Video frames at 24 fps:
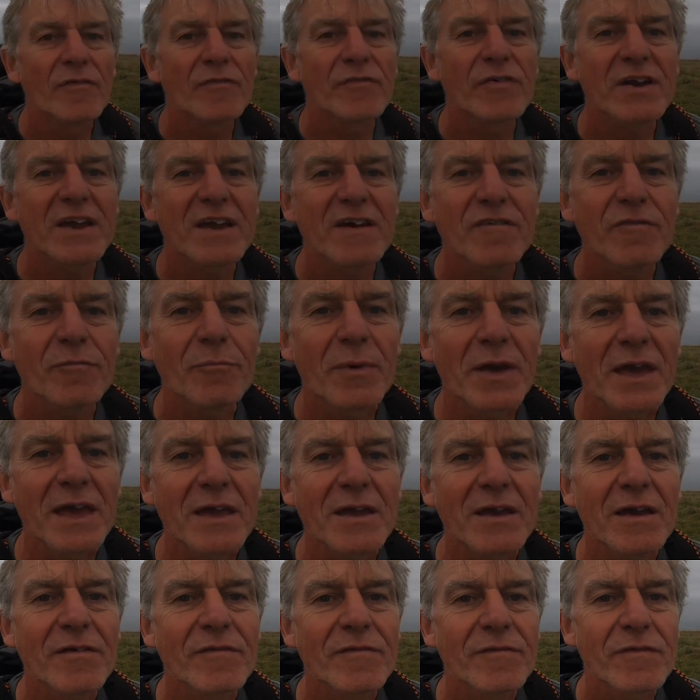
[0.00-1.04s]
forgive
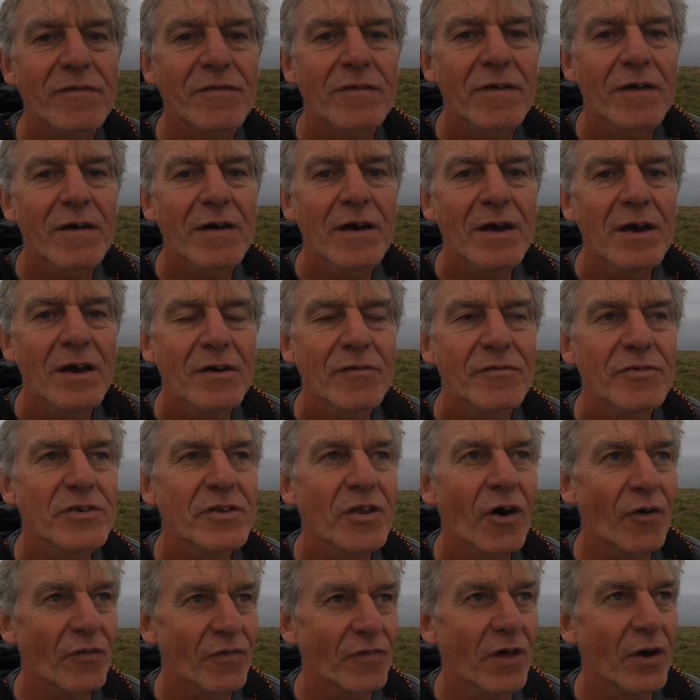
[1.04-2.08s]
me for
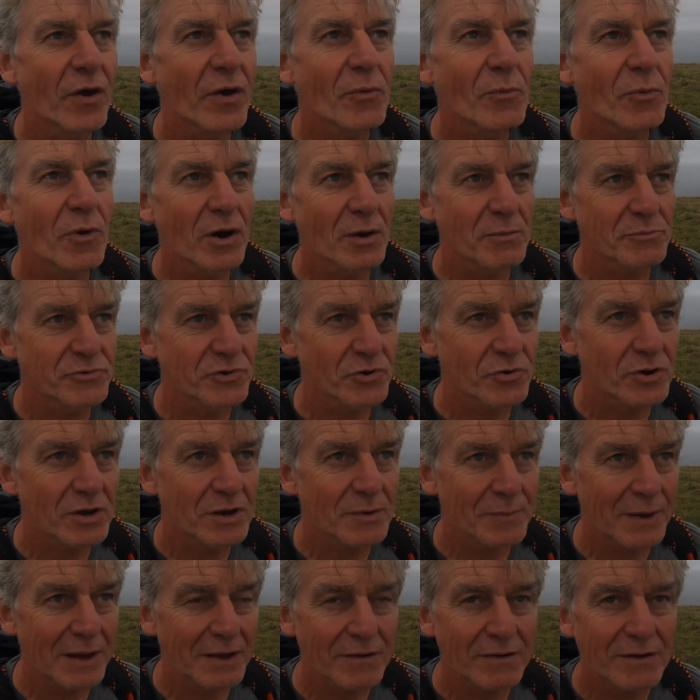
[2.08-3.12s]
not knowing what I'm talking
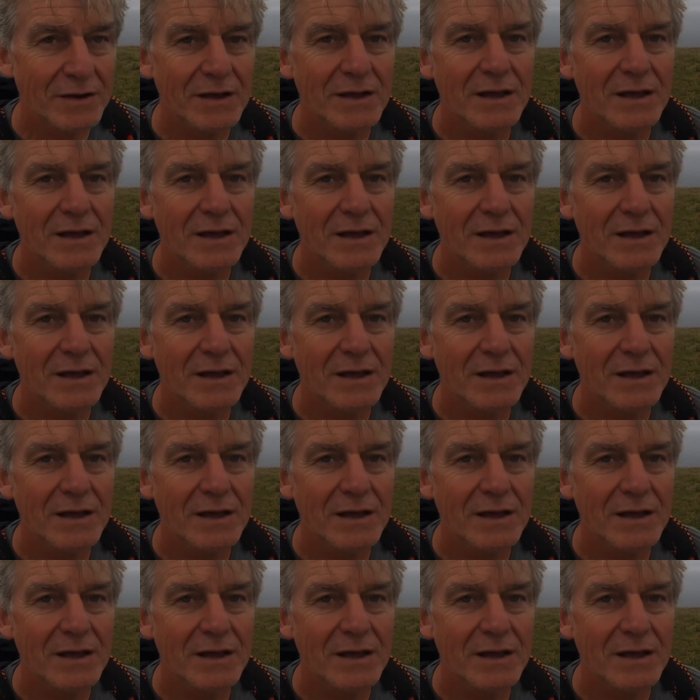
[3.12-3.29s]
about.